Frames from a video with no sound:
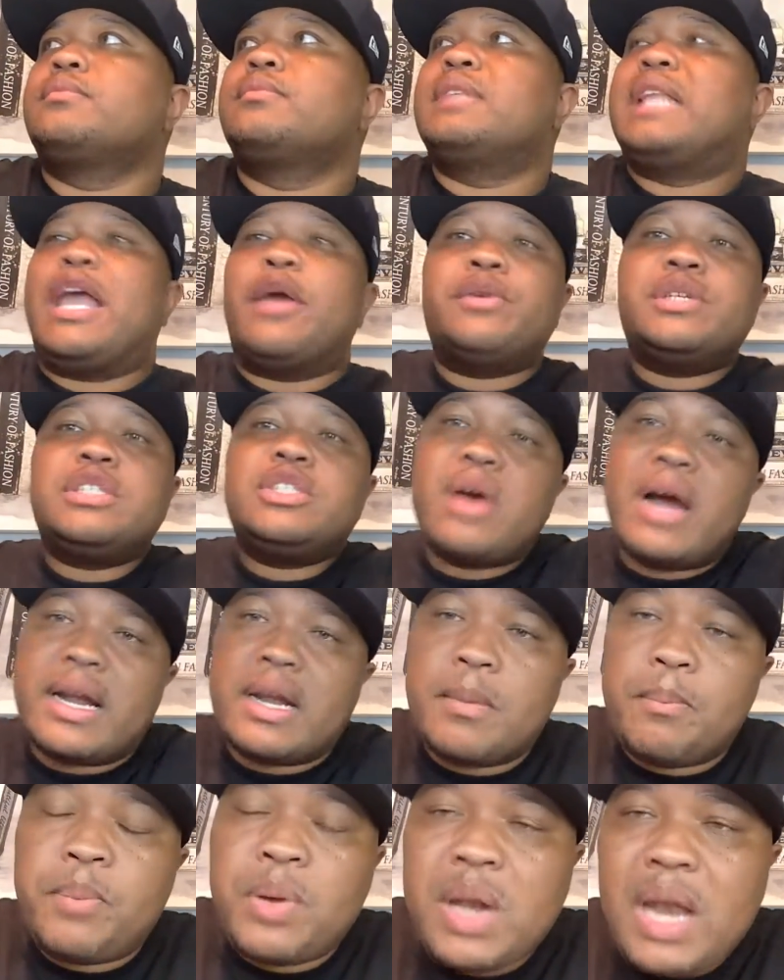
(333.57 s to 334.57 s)
they was trying
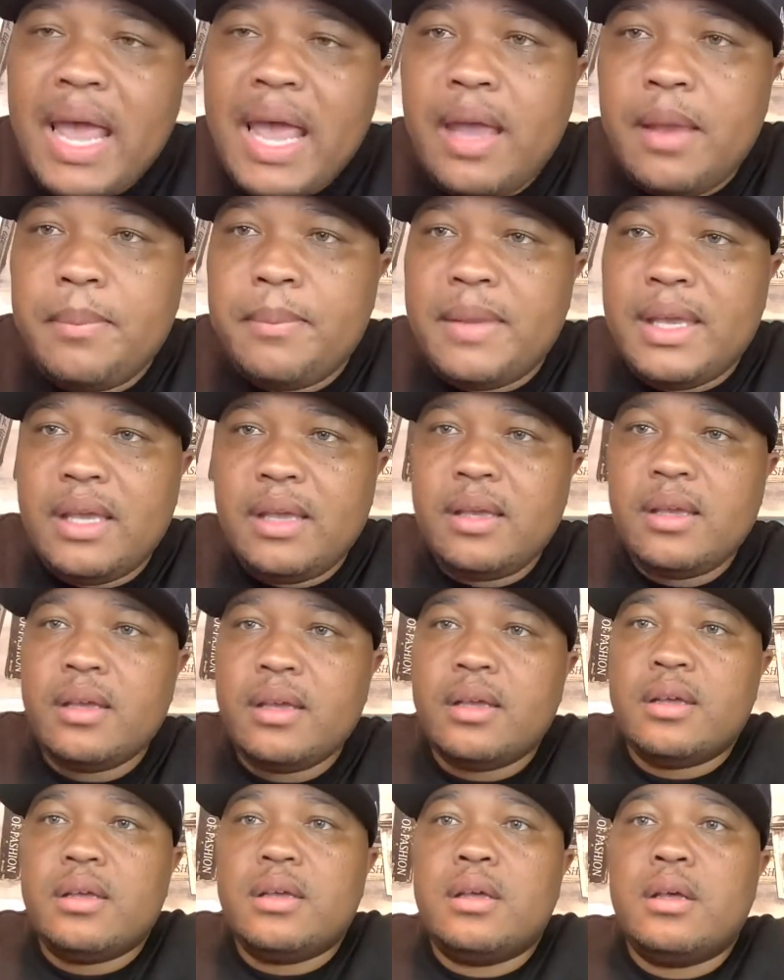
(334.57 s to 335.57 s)
to play me,
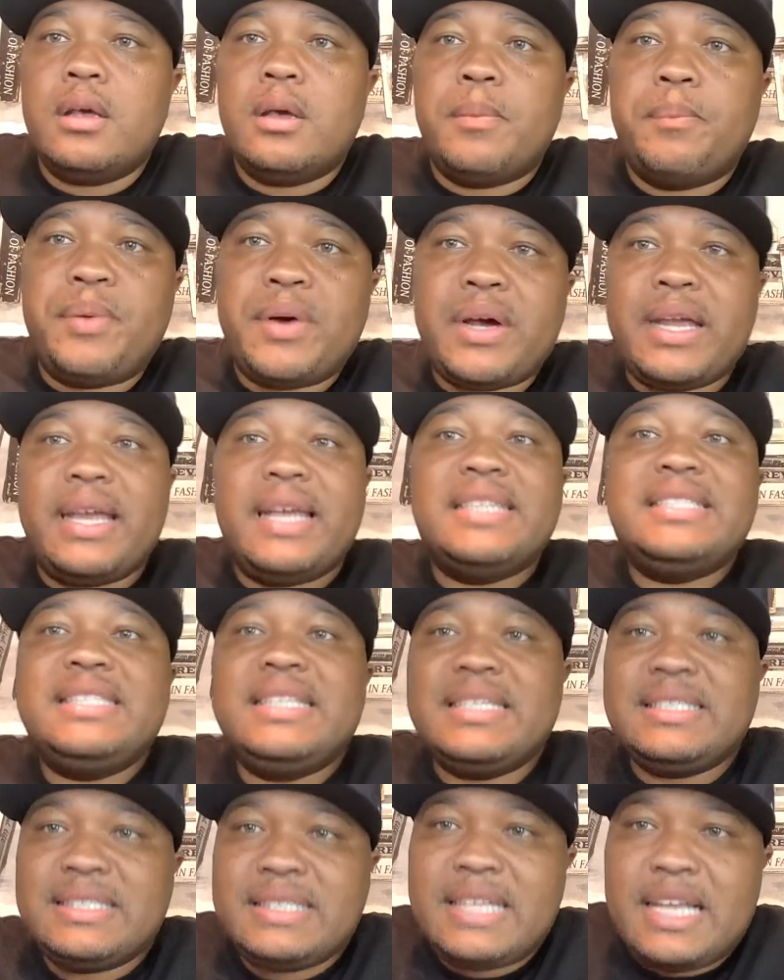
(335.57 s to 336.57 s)
but it's
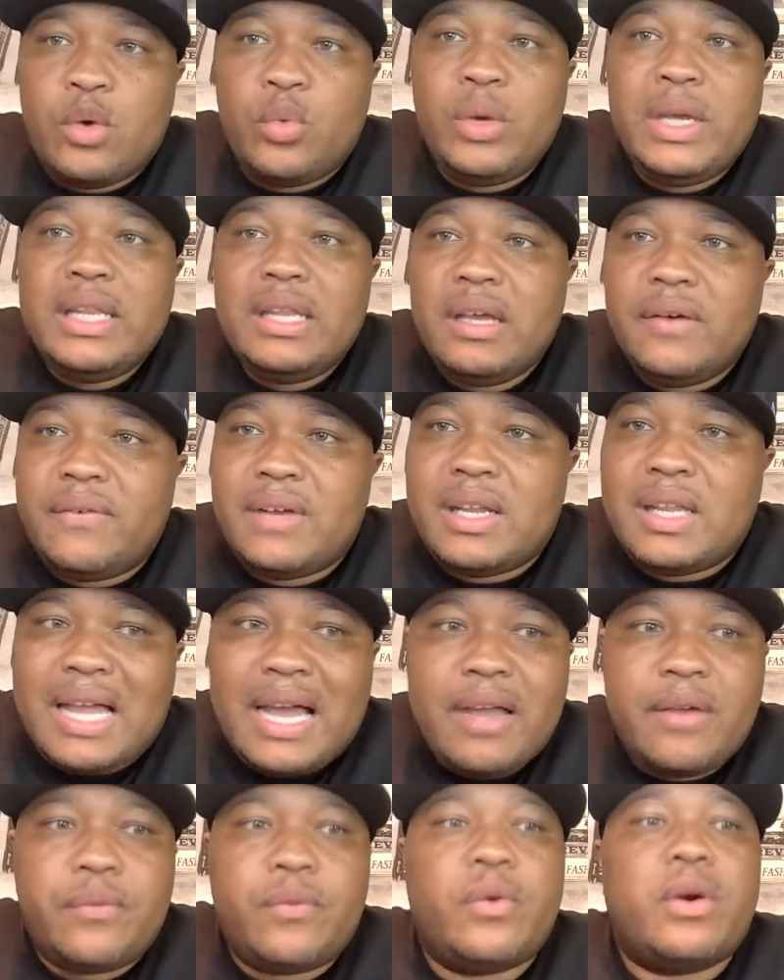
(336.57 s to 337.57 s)
just that we live a
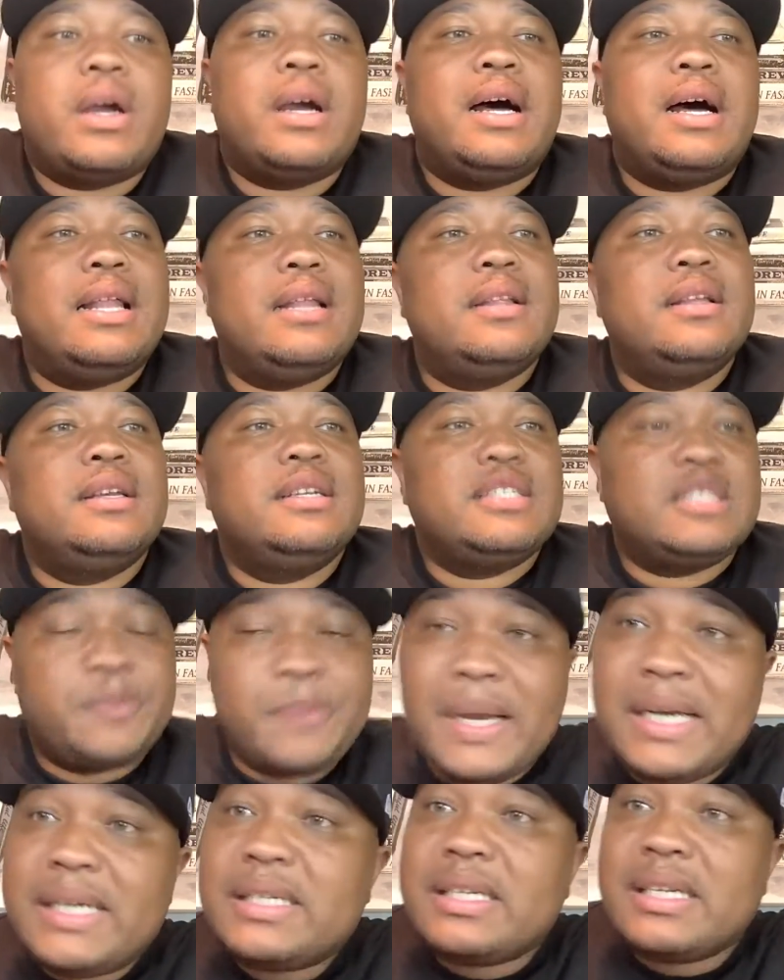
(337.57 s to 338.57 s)
life where,
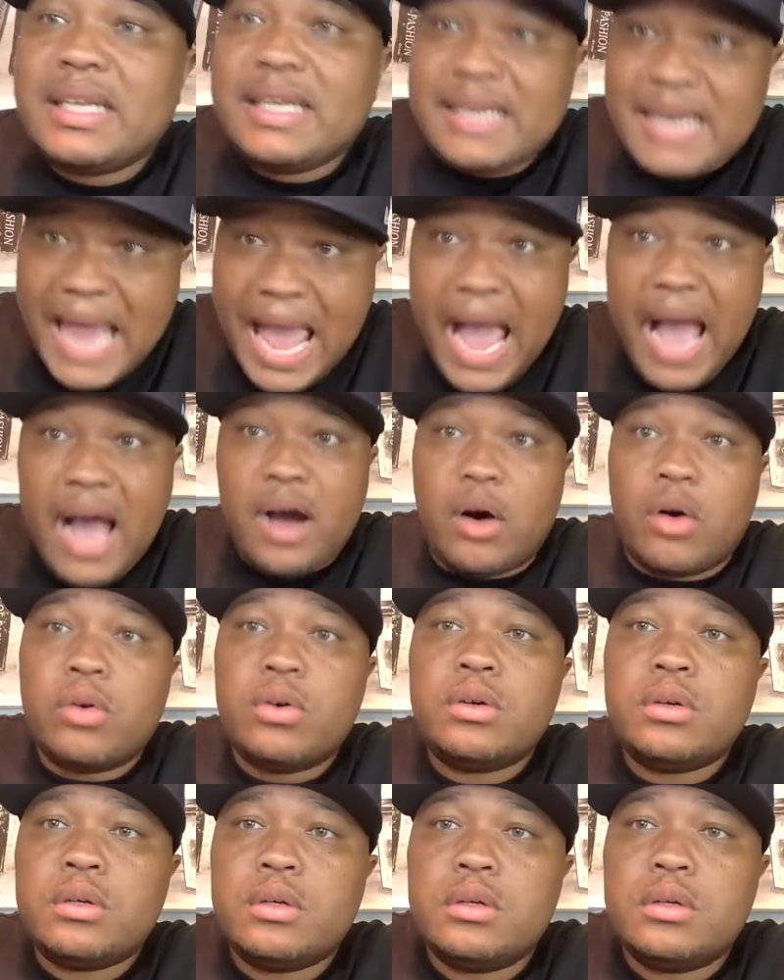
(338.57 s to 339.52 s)
especially now